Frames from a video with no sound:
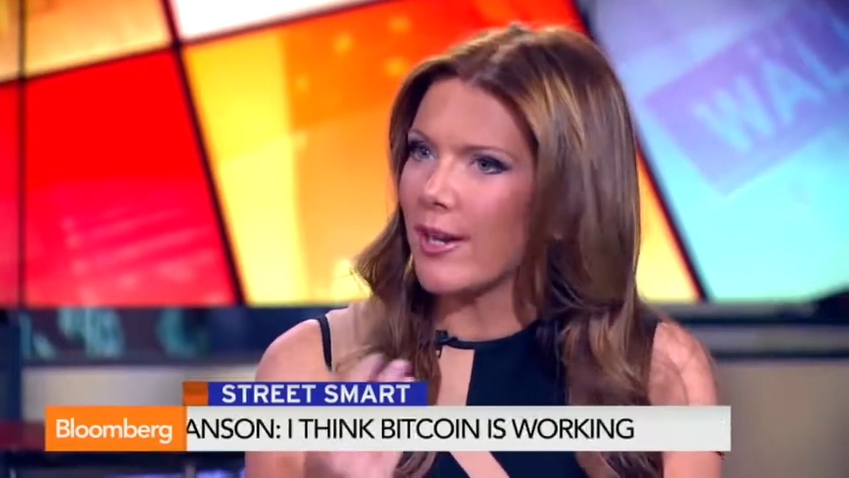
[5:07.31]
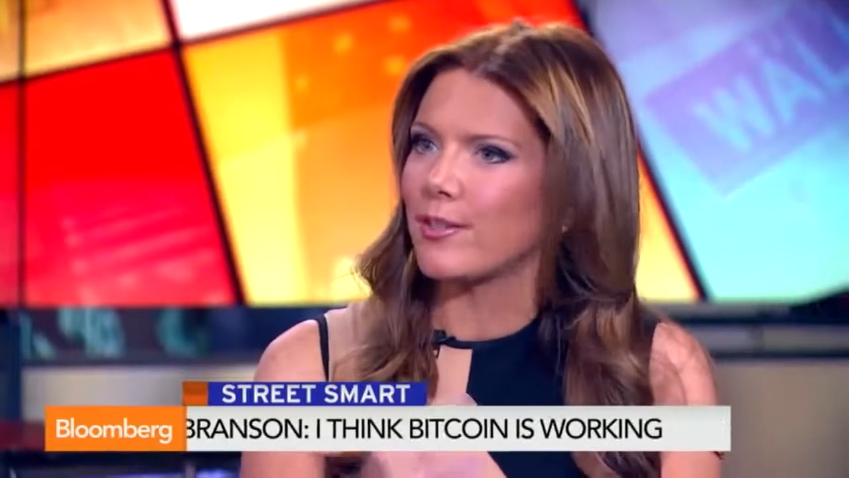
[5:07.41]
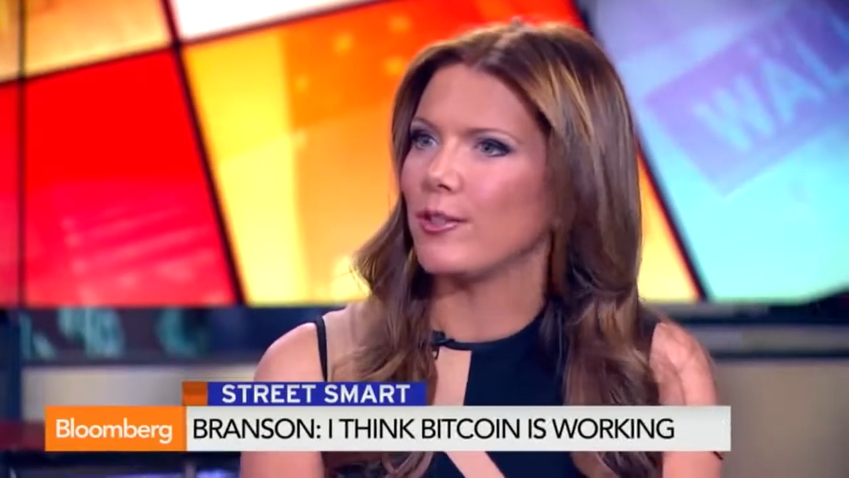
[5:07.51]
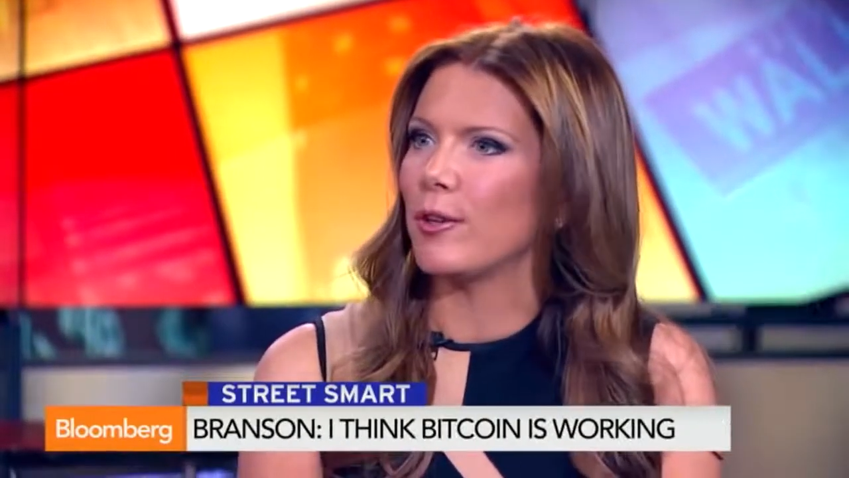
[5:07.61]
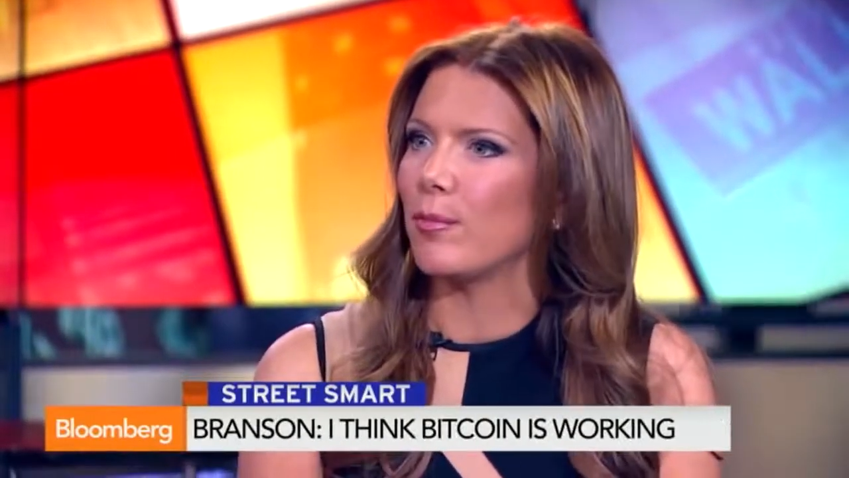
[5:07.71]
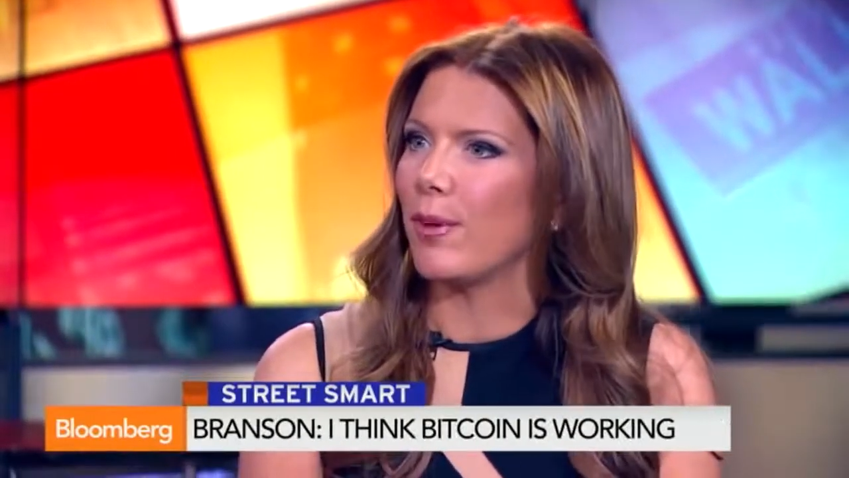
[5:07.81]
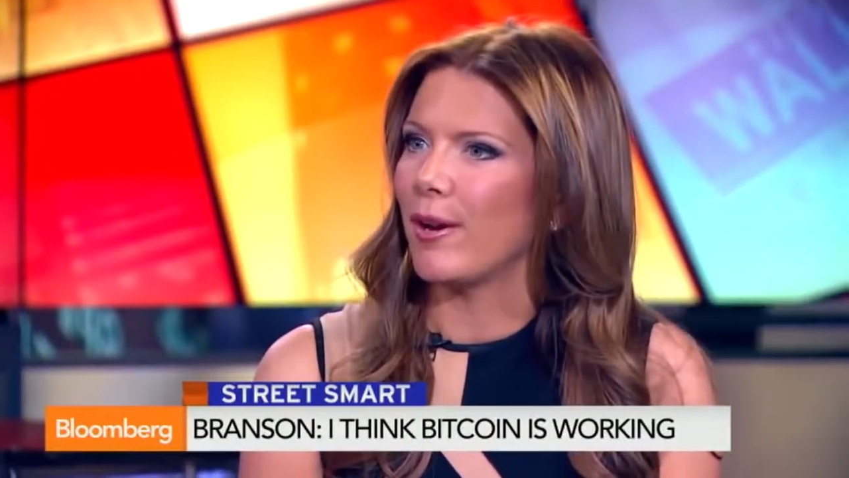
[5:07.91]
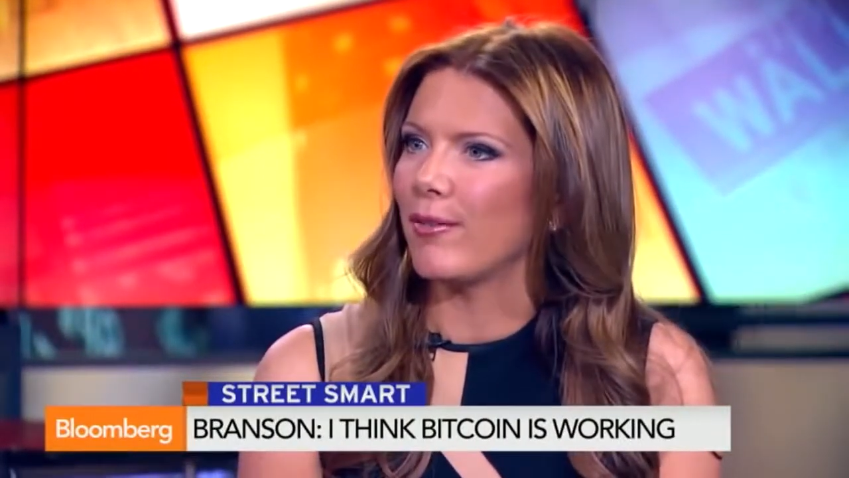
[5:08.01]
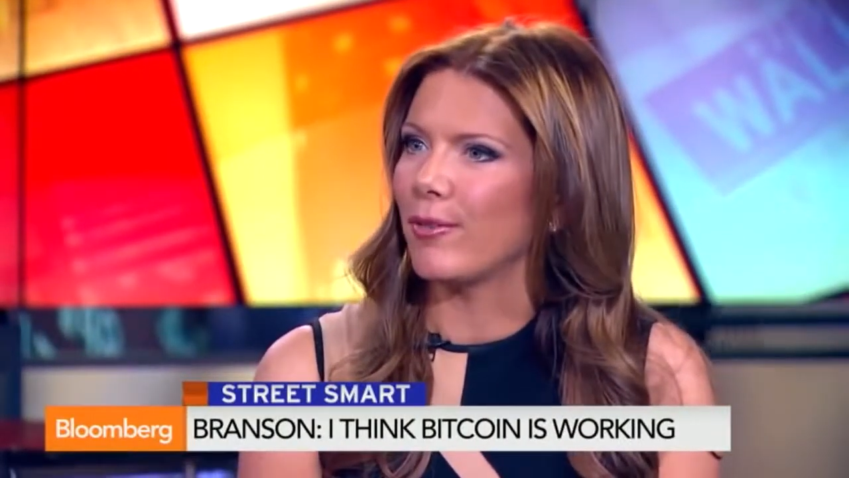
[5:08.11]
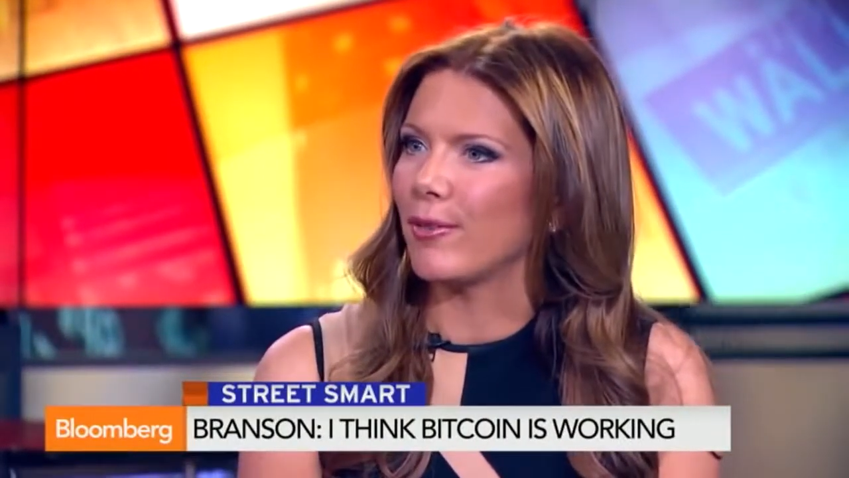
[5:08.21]
yes, you can
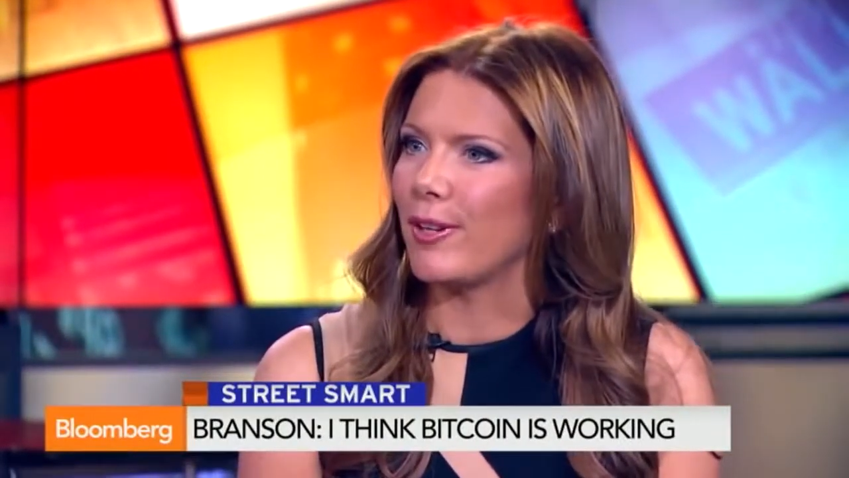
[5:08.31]
pay for